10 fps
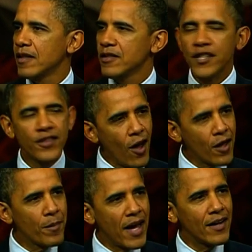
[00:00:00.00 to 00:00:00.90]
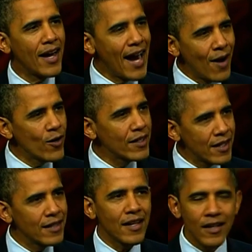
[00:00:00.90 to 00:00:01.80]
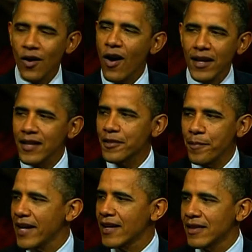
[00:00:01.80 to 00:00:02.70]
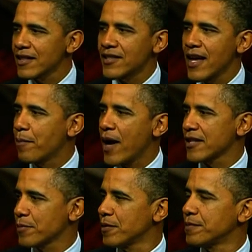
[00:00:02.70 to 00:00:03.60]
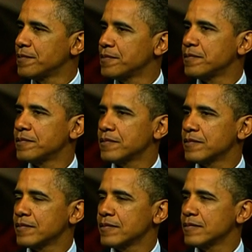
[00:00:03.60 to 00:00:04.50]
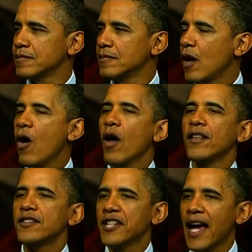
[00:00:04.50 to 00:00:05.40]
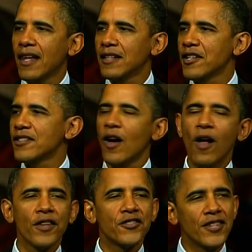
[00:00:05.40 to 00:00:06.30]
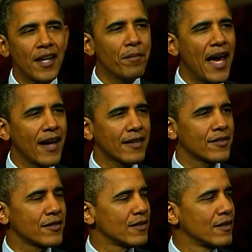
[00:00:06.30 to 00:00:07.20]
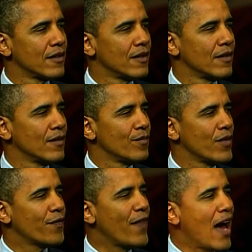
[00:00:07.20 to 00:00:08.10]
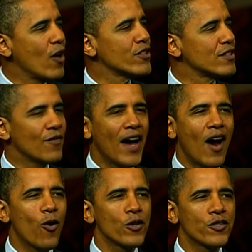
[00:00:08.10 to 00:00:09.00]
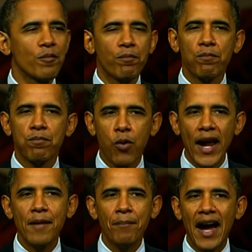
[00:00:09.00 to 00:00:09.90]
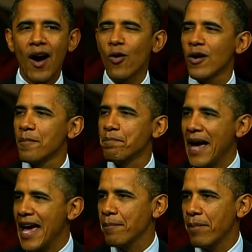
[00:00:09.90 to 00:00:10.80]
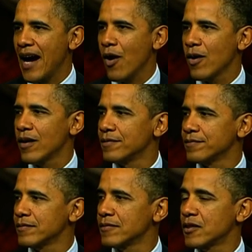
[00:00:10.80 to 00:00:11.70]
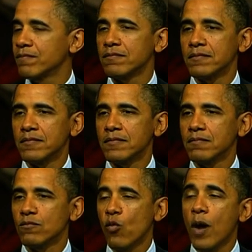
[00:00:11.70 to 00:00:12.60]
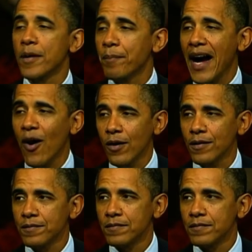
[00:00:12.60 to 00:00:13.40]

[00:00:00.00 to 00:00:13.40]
she thought about everything that had gone into making this day possible. All the challenges, all the setbacks, the thousands of hours of brain power and manpower and woman power.